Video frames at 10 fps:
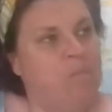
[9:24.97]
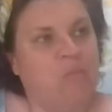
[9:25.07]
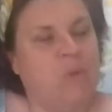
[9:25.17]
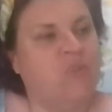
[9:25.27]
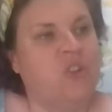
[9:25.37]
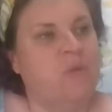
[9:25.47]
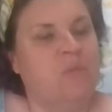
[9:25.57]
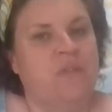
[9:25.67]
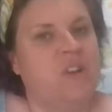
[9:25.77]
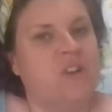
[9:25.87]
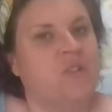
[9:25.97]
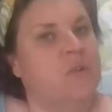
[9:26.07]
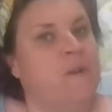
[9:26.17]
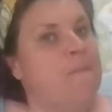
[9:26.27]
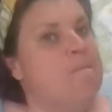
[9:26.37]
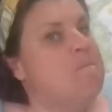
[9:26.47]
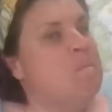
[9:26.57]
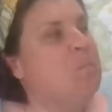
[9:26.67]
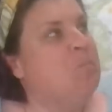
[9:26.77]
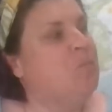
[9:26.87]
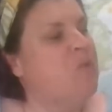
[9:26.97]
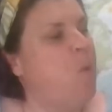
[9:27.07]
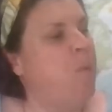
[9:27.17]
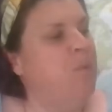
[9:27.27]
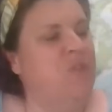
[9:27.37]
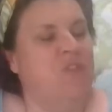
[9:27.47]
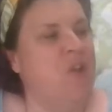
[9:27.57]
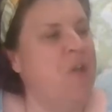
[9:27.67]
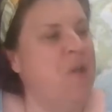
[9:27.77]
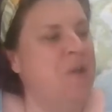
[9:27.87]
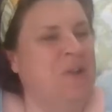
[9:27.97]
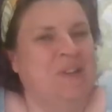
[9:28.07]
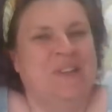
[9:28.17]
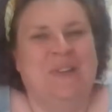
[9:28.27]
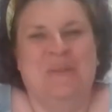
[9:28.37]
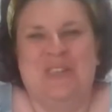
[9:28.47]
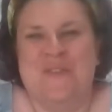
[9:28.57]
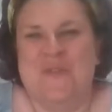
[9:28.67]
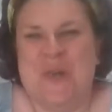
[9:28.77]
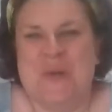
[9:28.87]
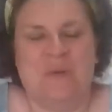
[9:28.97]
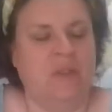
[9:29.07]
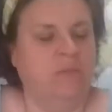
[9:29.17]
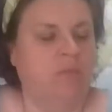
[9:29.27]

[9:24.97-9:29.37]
I'm so unprofessional with the with the phone.